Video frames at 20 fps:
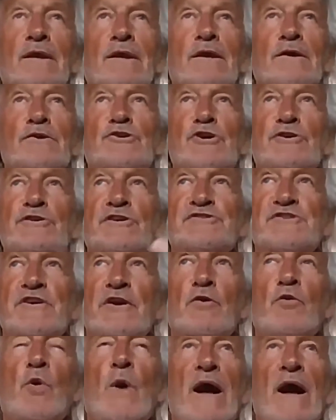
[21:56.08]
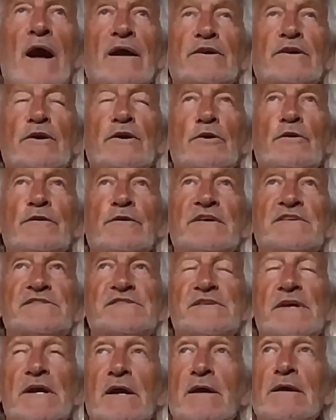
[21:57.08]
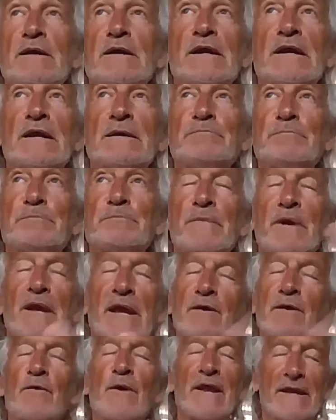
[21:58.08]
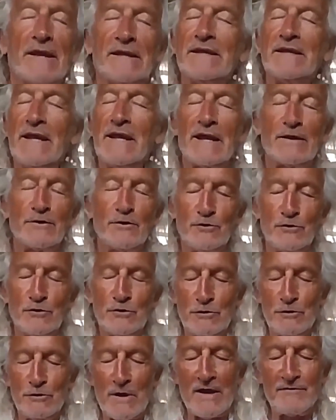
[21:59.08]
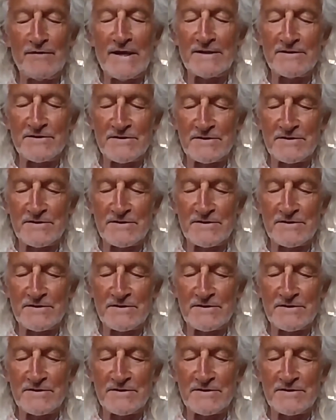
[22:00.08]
je ne sais quoi, this, anyway, yeah, you have that